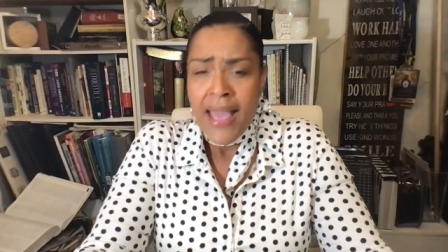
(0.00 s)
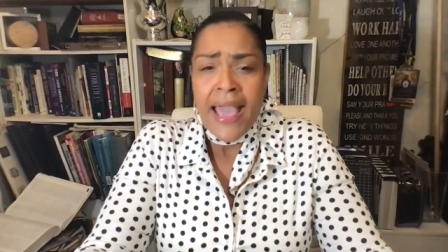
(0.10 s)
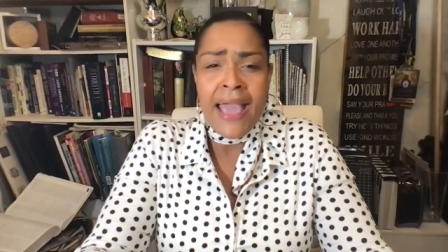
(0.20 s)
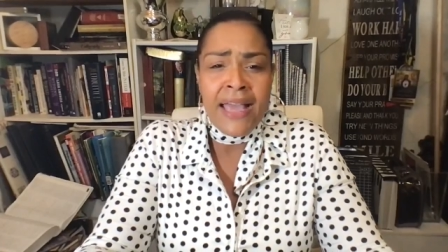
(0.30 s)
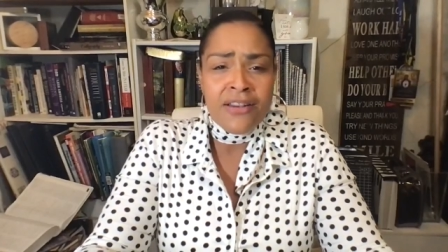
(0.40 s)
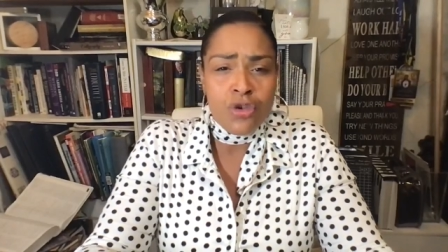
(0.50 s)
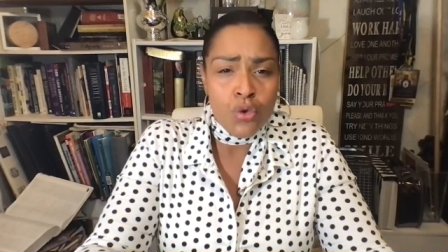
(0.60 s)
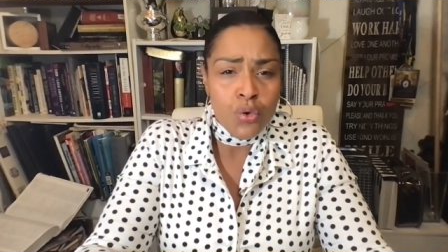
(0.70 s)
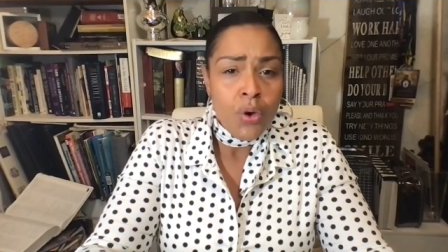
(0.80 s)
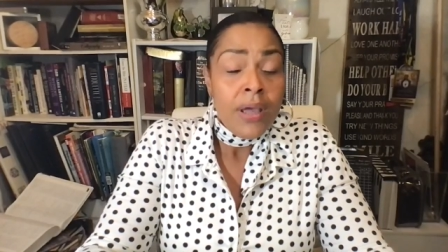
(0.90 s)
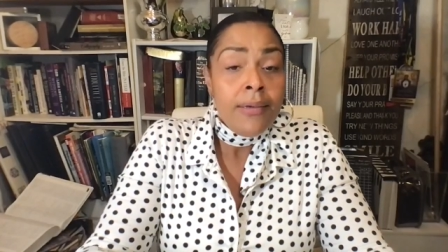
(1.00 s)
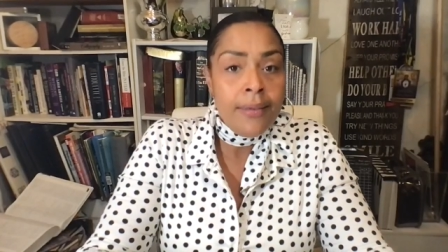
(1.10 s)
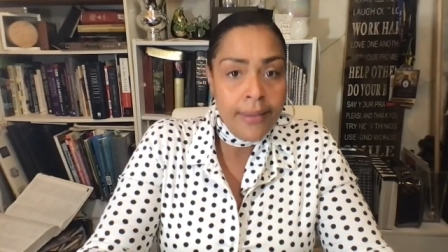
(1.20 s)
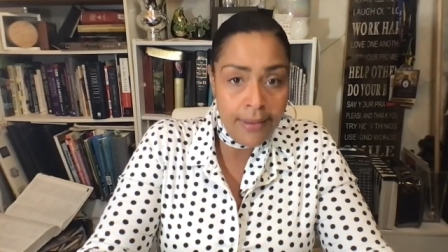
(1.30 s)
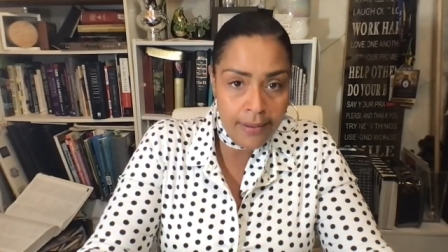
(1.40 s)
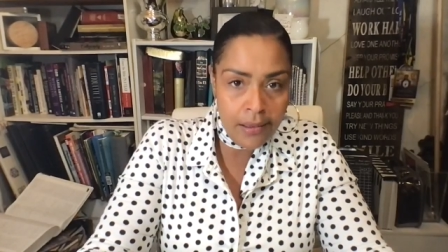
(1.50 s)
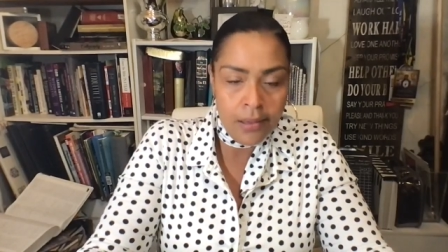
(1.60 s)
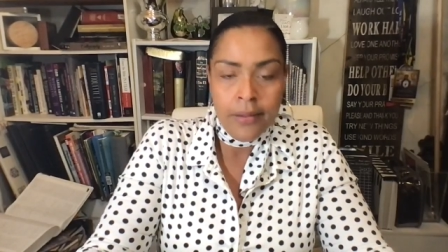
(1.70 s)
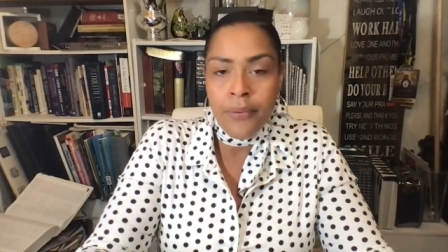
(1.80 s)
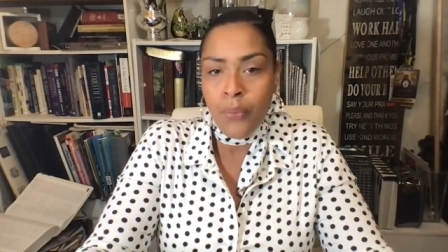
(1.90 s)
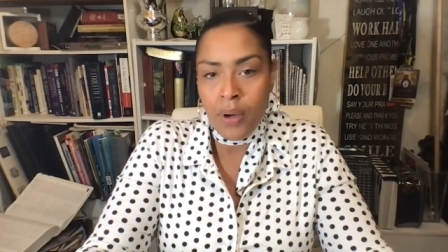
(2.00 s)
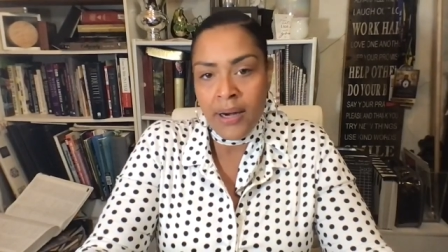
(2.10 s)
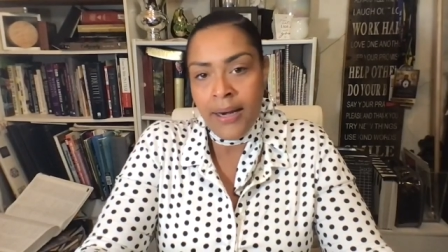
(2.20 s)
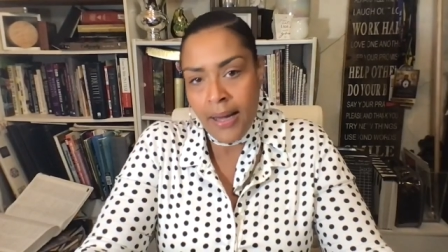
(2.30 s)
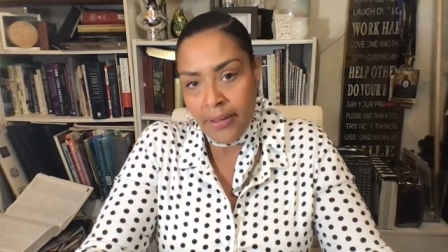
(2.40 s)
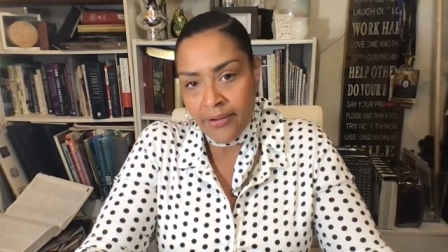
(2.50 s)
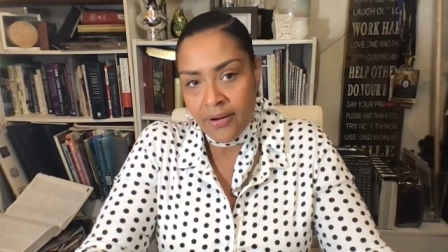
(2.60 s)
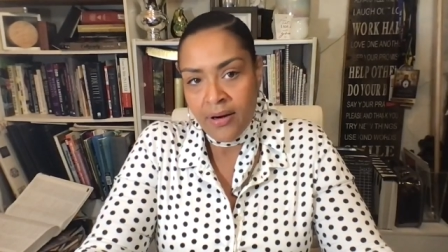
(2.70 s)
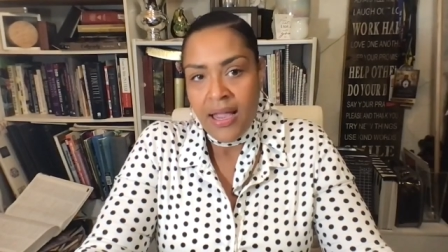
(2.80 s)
and to kill one another